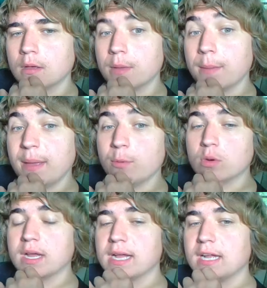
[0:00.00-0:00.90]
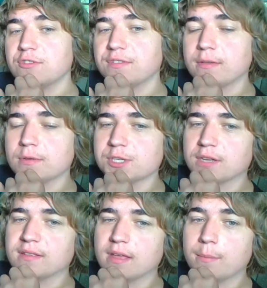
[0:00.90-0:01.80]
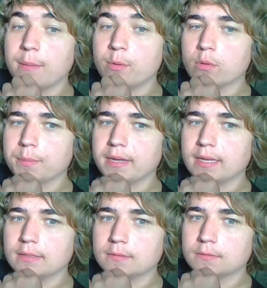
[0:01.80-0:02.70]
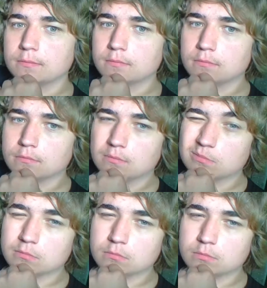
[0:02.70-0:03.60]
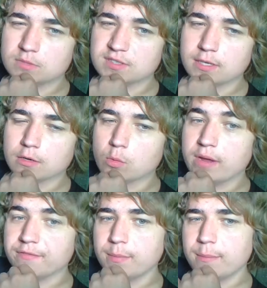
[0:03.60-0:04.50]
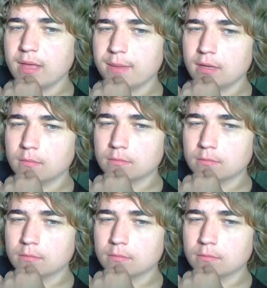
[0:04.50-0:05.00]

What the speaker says: And maybe we're not consciously rejecting it. Maybe we're being steered away from it, maybe?